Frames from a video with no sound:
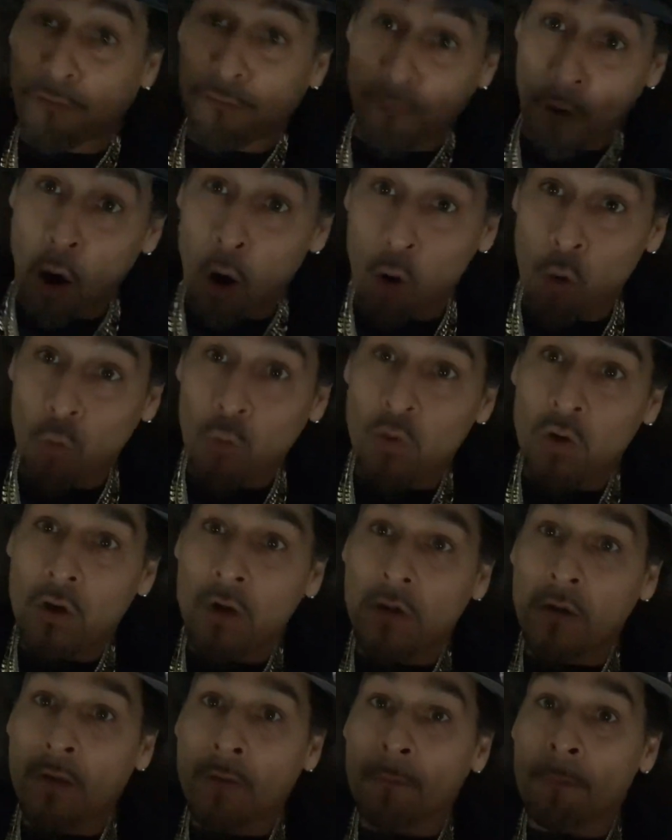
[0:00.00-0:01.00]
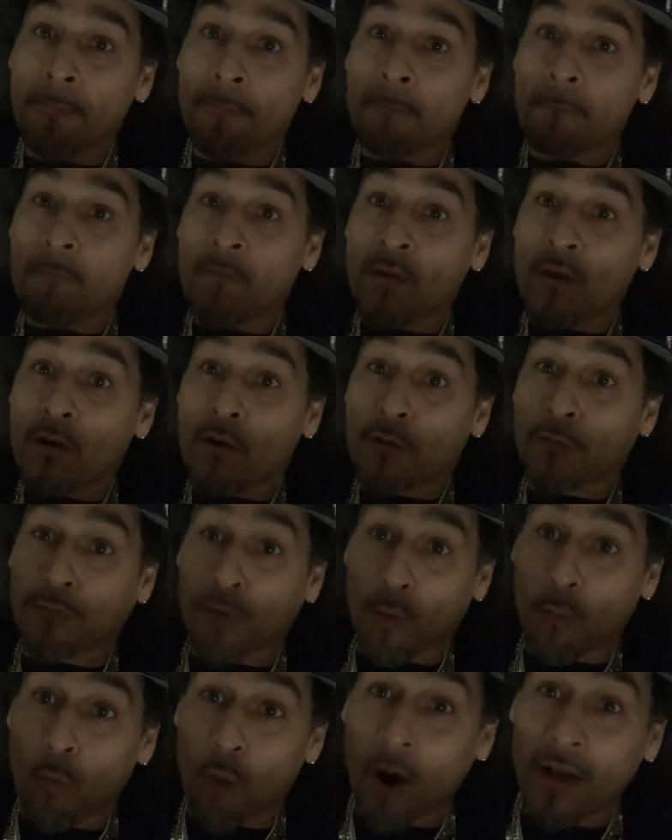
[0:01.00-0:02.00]
phone
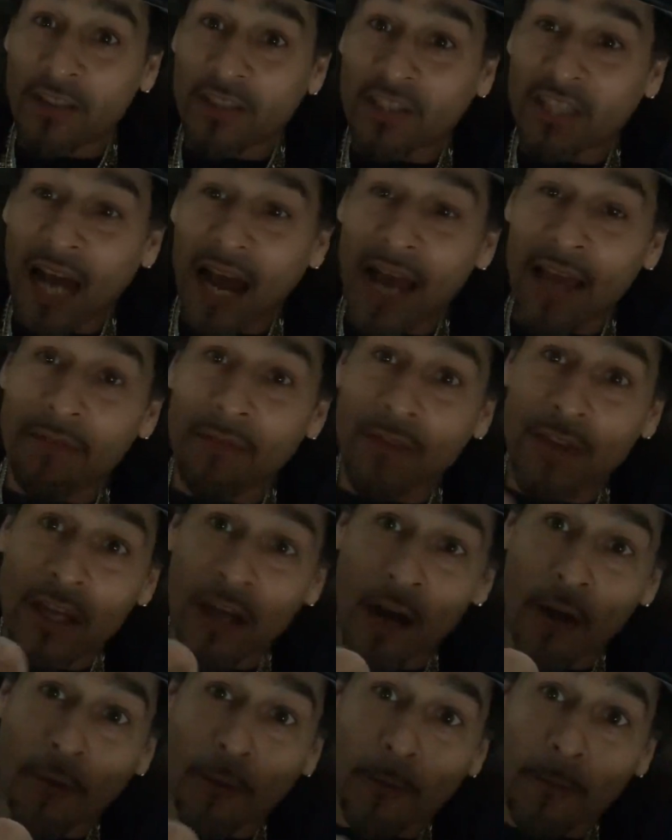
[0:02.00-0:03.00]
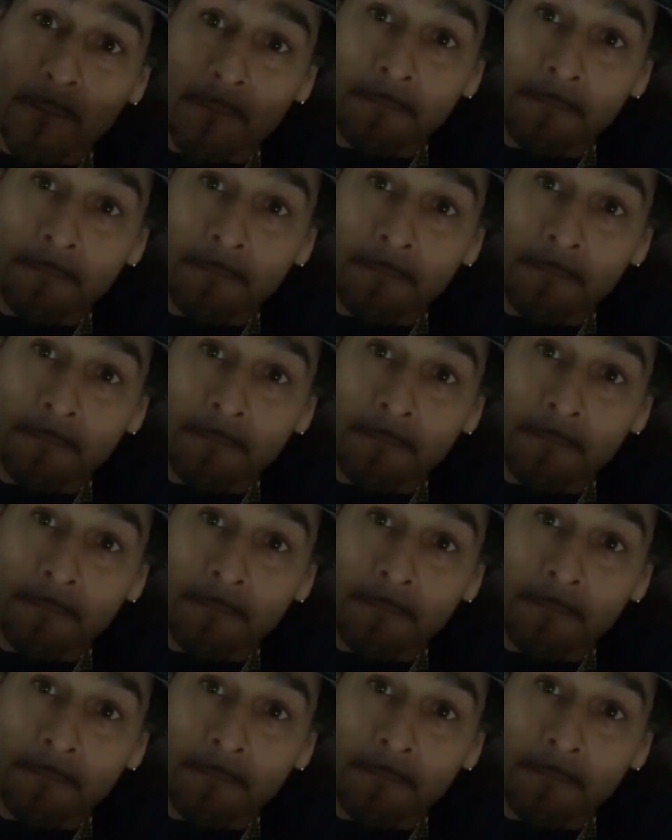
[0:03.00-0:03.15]
from one side and the other.